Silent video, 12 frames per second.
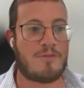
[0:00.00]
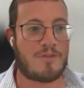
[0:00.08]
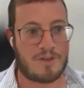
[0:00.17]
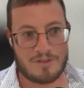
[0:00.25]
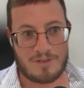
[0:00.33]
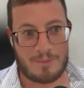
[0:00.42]

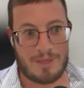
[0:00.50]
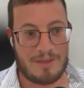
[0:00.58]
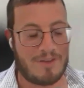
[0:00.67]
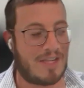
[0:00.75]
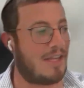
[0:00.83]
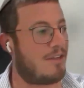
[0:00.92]
for somebody
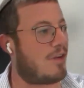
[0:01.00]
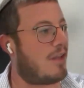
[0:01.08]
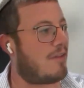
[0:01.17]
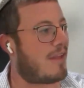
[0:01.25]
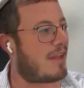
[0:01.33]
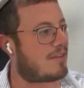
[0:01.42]
living in
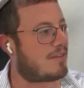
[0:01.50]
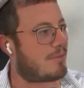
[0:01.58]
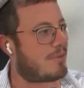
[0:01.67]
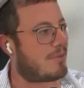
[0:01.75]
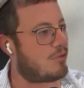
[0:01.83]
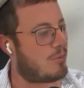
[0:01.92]
Israel, and that's
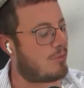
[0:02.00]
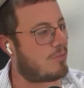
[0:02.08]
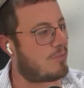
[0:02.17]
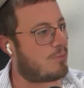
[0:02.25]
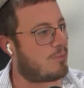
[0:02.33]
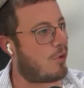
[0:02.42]
something to
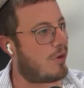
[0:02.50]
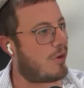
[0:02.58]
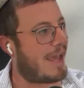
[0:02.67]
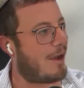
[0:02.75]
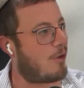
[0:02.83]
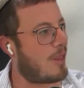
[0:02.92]
point
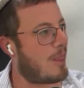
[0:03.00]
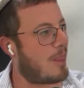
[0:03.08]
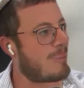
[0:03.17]
out.